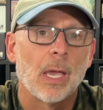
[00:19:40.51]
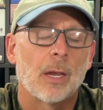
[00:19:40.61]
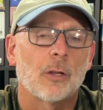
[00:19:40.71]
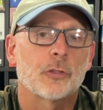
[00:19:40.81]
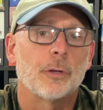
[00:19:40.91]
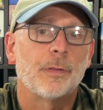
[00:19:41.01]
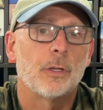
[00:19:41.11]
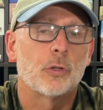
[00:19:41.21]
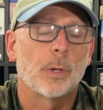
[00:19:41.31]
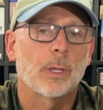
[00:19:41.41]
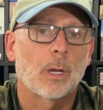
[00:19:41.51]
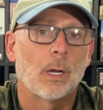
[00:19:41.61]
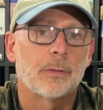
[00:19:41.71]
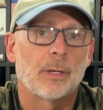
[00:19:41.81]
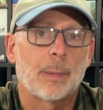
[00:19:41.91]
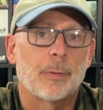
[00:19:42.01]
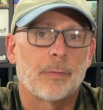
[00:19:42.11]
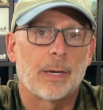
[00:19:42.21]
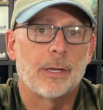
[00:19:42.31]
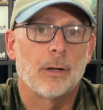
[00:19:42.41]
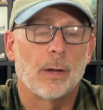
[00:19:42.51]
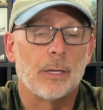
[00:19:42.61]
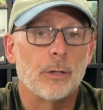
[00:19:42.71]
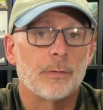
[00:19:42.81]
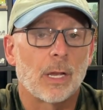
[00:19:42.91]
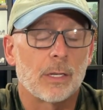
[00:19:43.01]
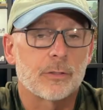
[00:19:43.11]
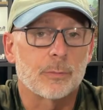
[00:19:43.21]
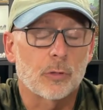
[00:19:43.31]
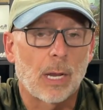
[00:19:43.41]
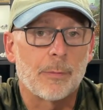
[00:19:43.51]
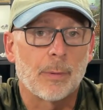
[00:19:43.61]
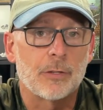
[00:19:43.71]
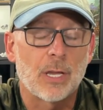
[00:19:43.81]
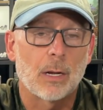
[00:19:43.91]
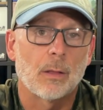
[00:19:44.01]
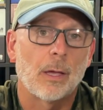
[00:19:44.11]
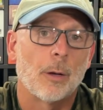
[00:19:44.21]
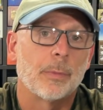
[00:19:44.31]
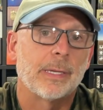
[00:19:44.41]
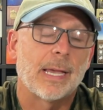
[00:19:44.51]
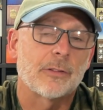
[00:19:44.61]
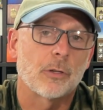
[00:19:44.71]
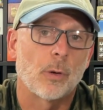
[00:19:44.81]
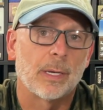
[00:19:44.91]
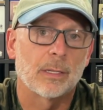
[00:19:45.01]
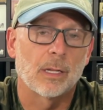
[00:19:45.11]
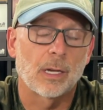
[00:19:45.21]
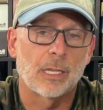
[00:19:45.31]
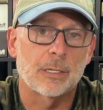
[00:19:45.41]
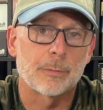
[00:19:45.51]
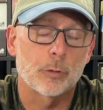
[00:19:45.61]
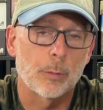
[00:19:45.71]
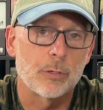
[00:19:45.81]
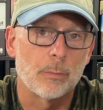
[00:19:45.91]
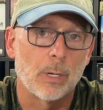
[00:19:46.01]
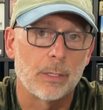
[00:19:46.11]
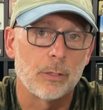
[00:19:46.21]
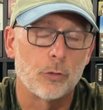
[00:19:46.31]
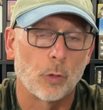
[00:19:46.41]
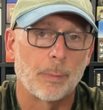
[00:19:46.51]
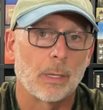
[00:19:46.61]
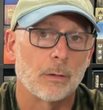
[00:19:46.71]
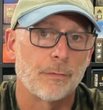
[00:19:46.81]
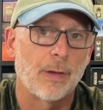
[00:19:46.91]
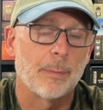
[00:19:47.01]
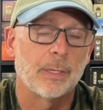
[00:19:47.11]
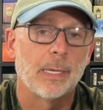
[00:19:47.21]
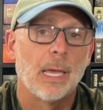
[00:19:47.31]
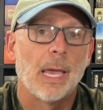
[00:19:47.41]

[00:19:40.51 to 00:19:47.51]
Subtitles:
And also, if you enjoy the content I provide here and you have not subscribed to my channel, I humbly ask you to go ahead and click on that subscription button, join my little family,